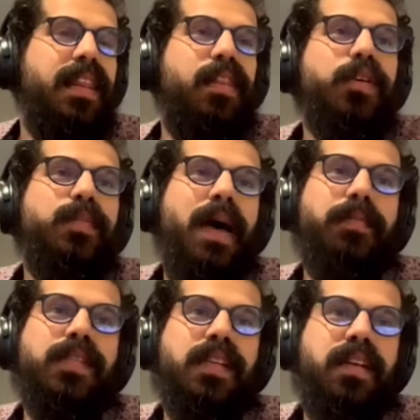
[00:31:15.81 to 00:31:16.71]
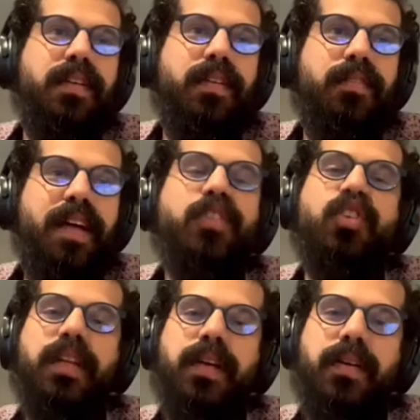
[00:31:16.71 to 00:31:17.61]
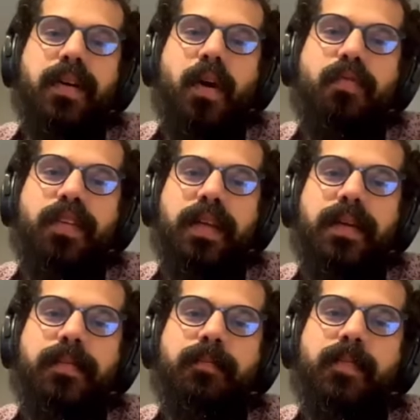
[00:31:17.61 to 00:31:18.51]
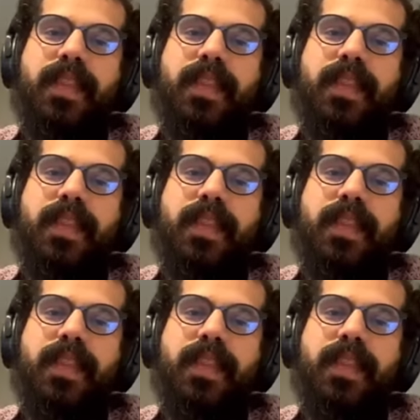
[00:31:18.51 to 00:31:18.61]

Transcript: those maps eventually, hopefully,